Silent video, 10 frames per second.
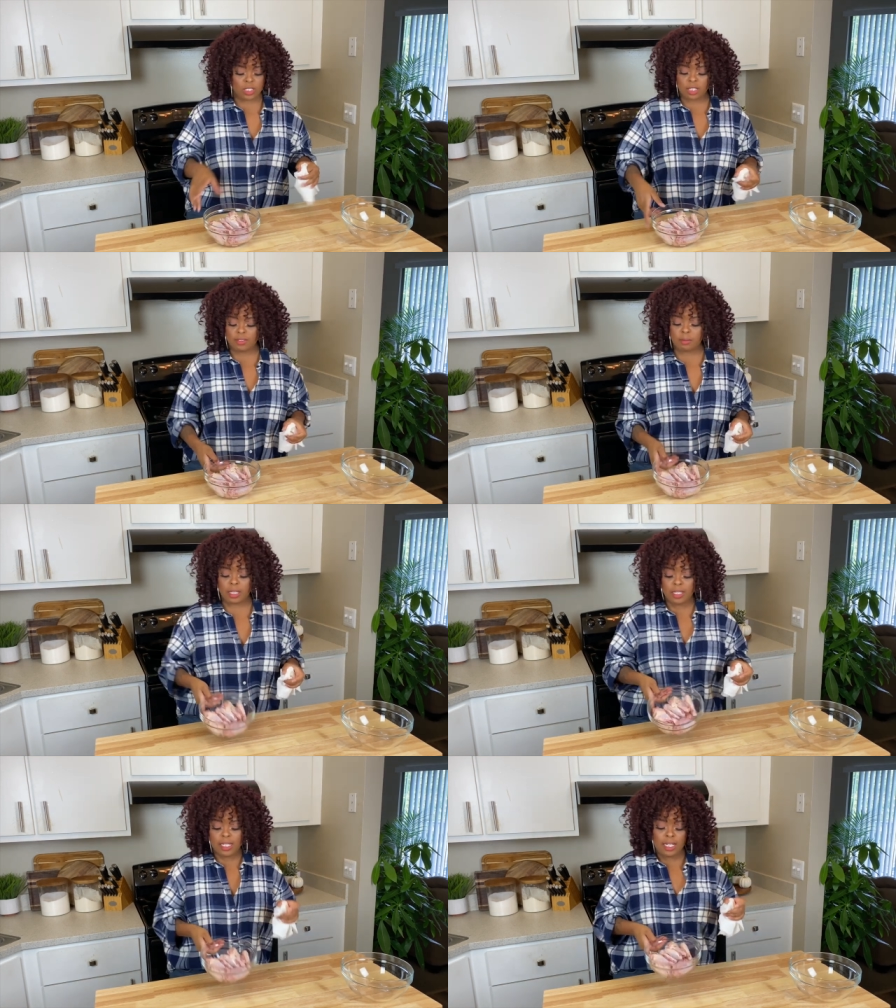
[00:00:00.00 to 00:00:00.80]
yourself some
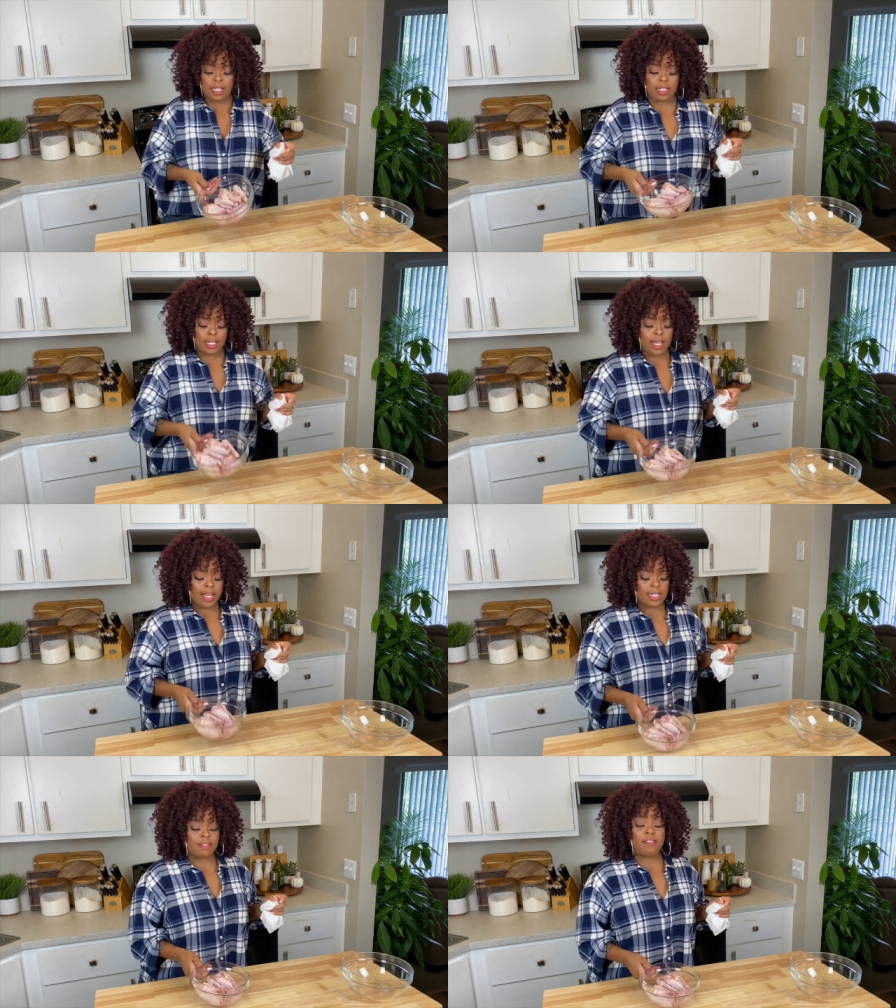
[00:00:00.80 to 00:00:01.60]
clean,
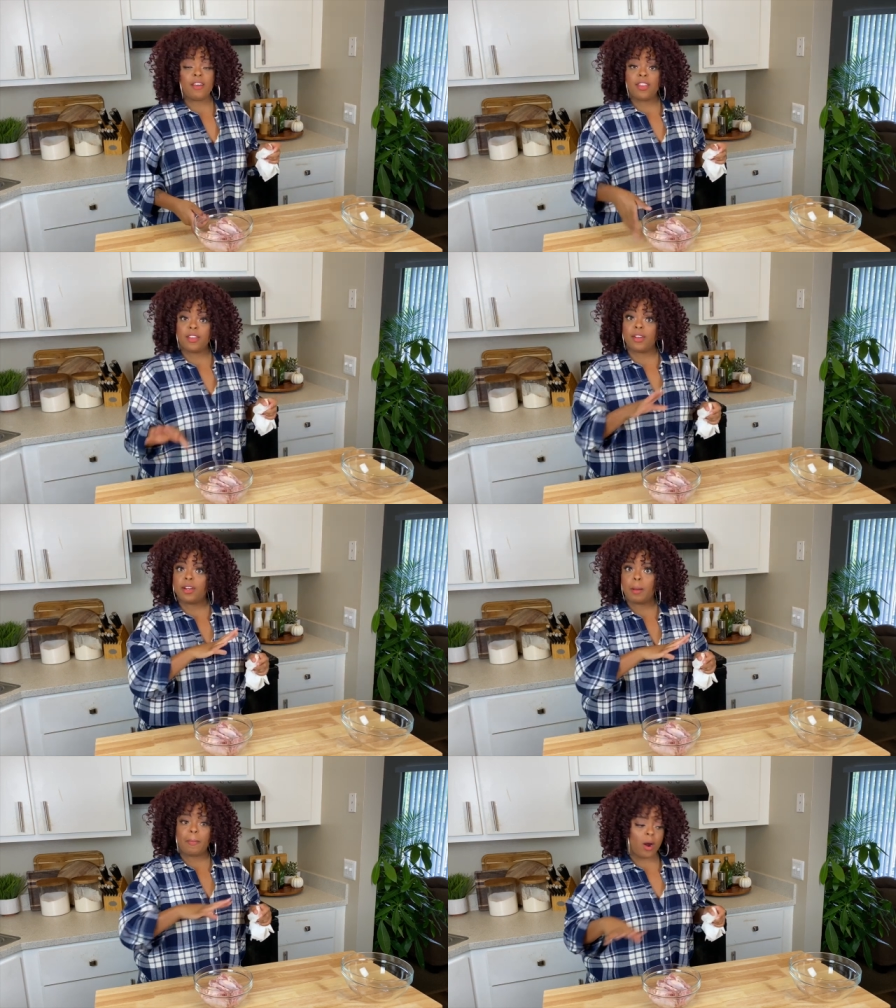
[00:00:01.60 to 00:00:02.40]

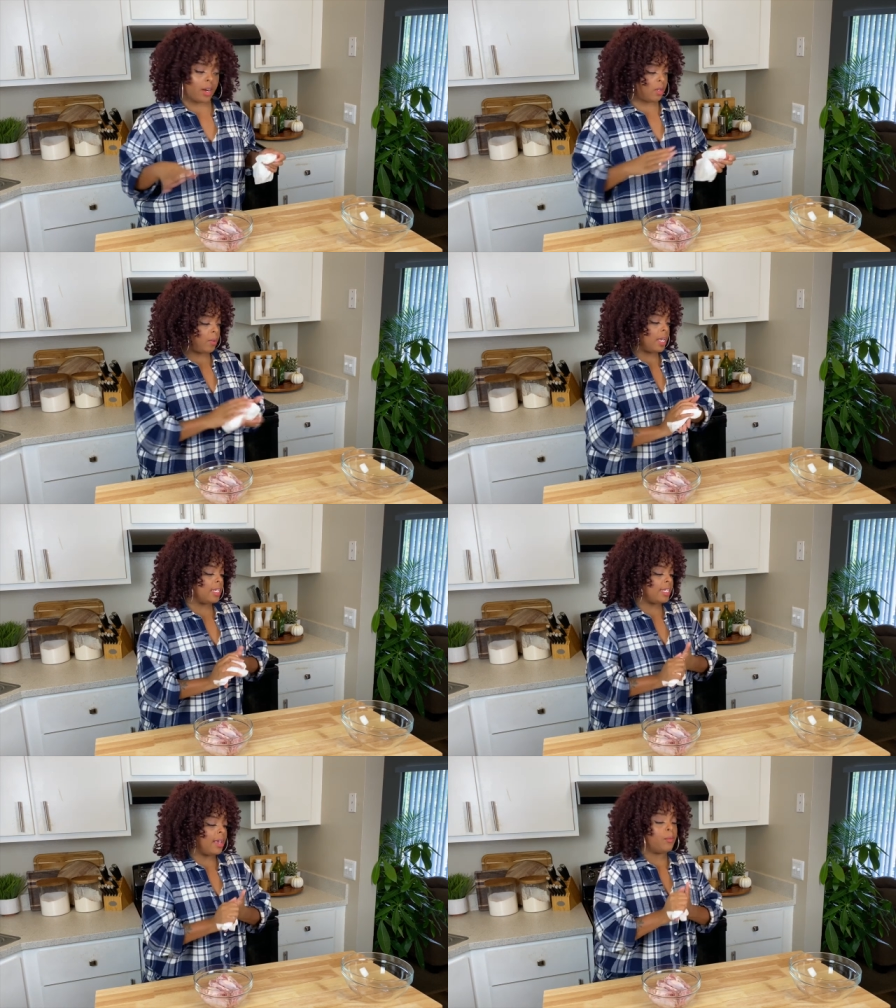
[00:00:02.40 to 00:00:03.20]
feathered party
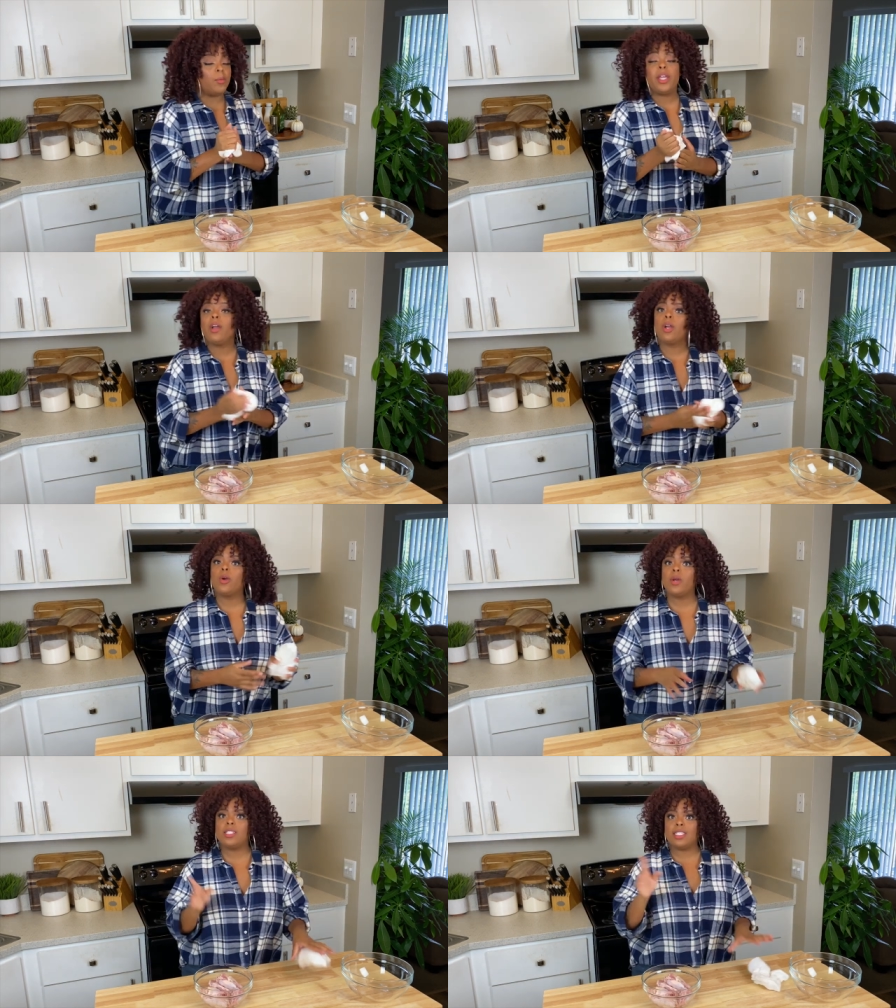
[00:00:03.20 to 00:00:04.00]
wings, and we are
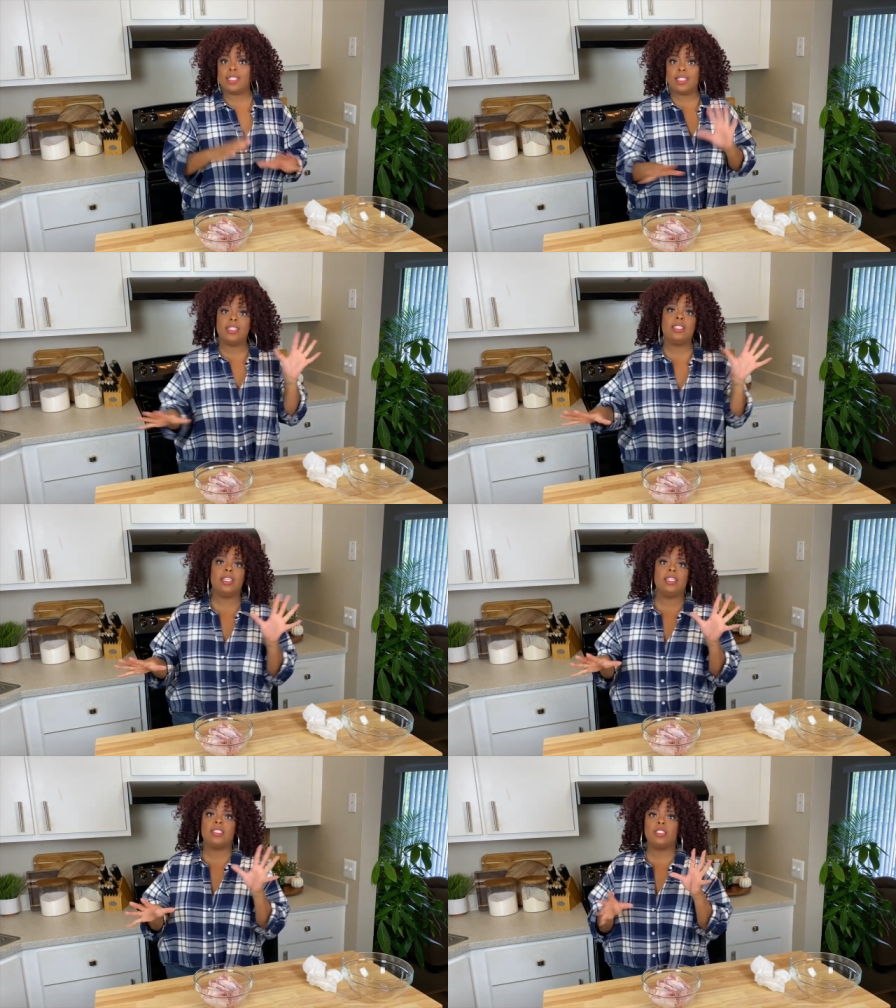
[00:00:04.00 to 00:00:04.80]
going to season
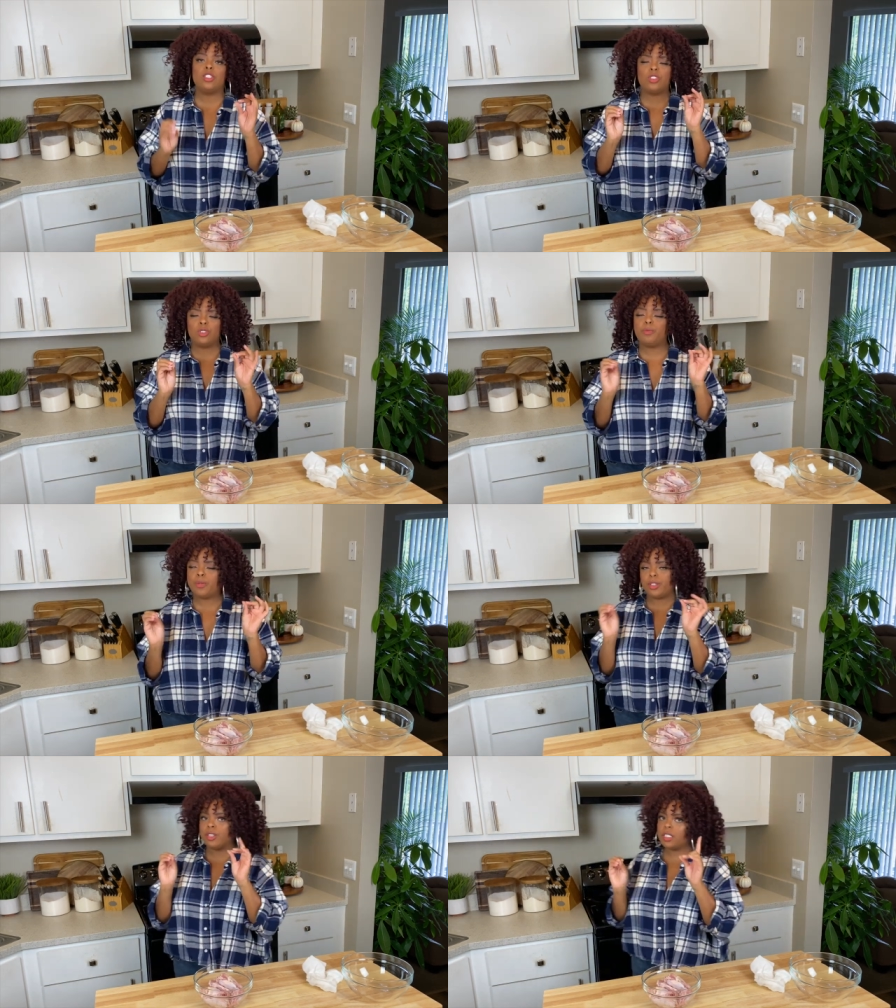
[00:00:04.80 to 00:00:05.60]
these
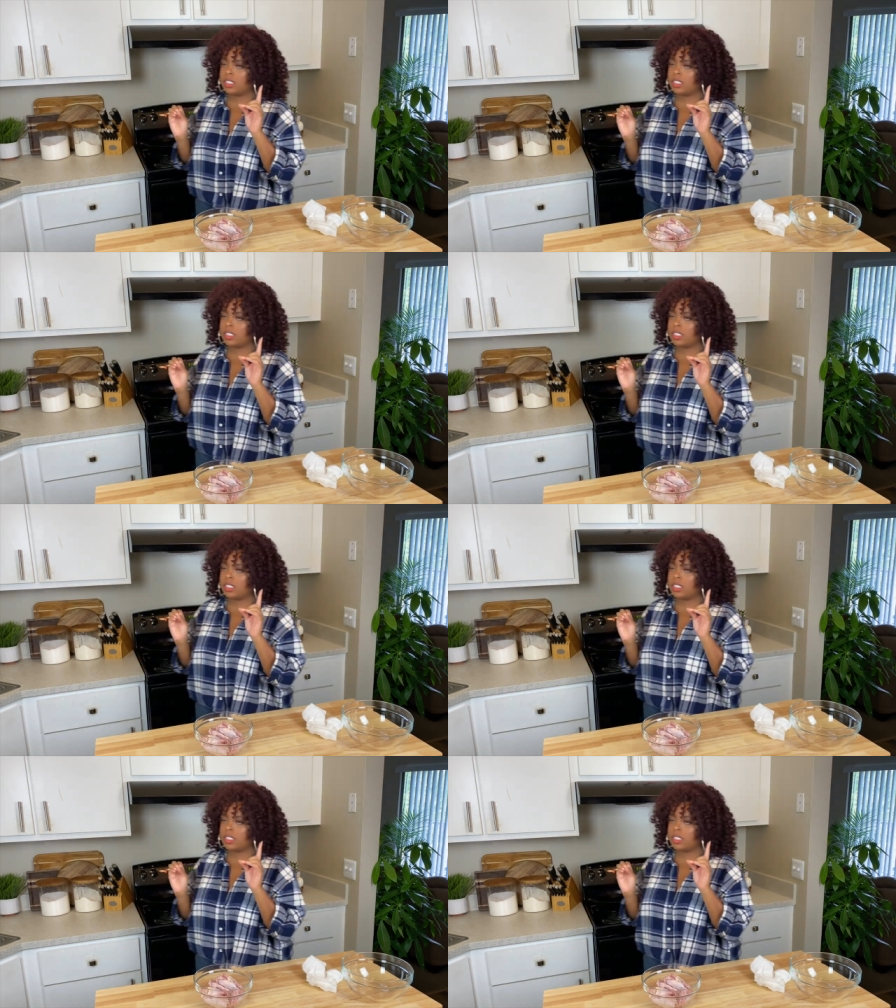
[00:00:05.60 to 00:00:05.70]
super